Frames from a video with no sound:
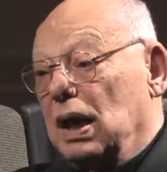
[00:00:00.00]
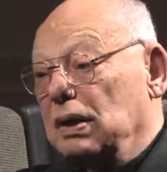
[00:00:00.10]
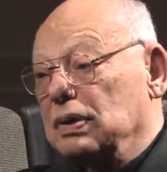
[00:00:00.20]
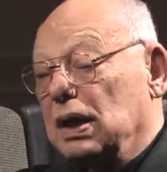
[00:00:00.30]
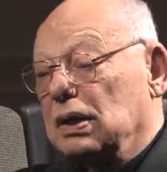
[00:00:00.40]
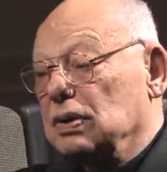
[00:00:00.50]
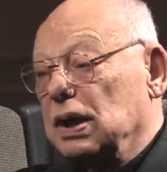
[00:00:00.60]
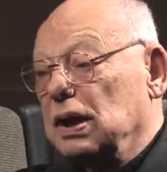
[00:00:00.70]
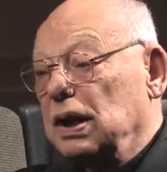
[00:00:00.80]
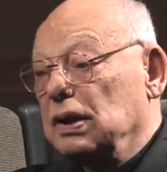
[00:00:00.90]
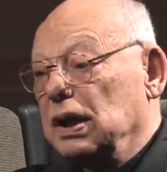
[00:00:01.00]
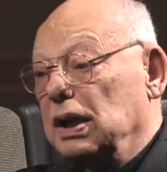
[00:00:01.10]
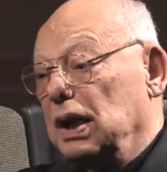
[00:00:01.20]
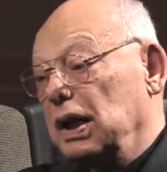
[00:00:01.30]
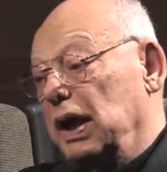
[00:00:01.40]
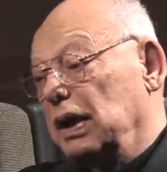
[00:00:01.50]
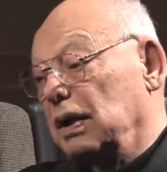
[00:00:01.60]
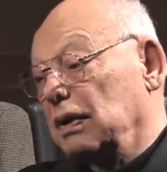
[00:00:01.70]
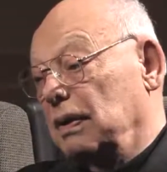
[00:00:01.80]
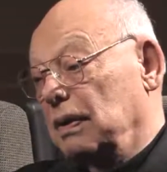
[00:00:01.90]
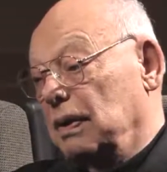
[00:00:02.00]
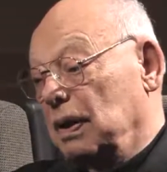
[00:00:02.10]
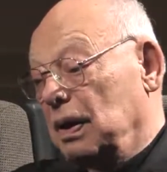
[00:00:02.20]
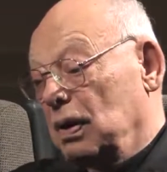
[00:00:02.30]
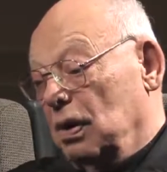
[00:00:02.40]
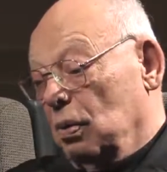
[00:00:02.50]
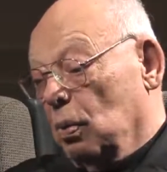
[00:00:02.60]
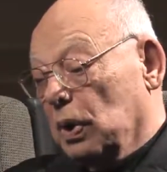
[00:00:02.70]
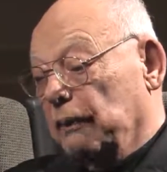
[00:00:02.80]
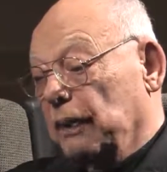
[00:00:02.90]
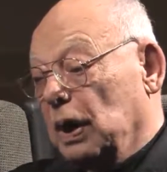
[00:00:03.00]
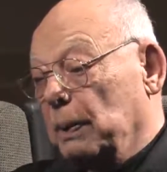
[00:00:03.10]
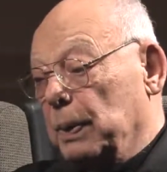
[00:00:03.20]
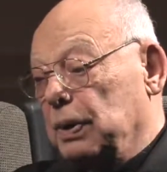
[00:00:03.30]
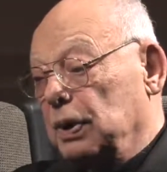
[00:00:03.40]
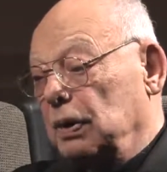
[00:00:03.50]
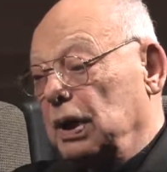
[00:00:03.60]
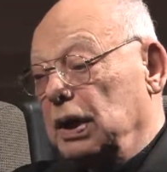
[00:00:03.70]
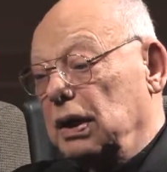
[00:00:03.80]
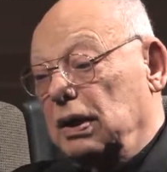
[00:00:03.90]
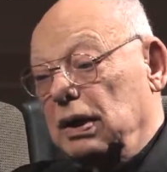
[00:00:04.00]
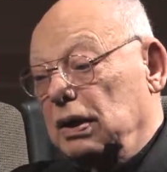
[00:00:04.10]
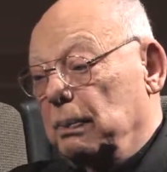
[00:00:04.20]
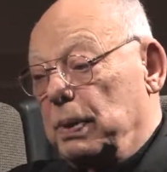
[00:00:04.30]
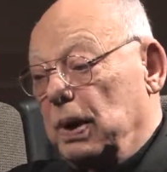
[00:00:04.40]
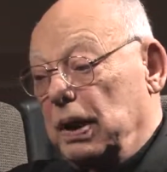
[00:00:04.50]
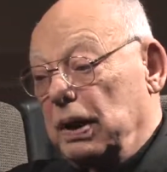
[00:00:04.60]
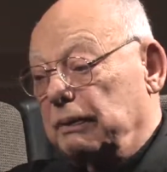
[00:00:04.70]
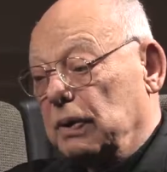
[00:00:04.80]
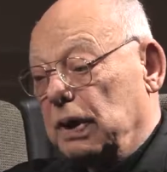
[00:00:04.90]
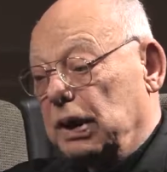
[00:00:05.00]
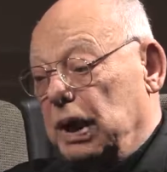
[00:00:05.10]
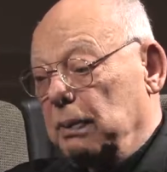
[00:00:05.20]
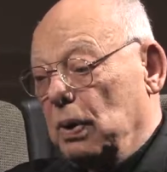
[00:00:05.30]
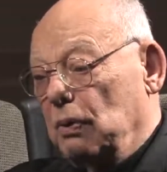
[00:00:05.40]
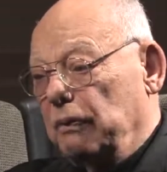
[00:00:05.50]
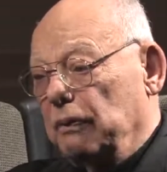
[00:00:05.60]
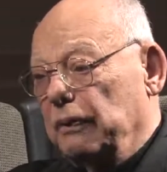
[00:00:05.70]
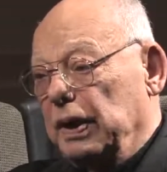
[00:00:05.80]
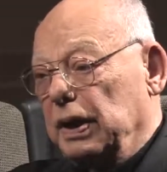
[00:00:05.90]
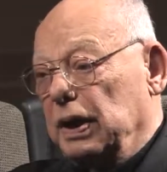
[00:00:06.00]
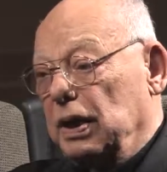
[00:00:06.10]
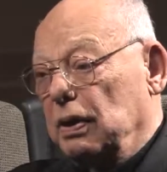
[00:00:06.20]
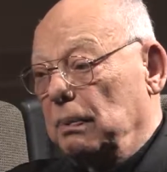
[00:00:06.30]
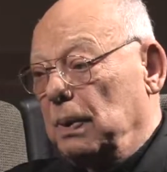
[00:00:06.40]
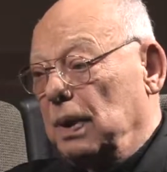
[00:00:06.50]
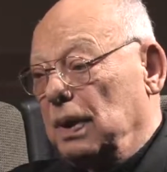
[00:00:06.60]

As I said, and then I had a wonderful opportunity after I came home from Vietnam.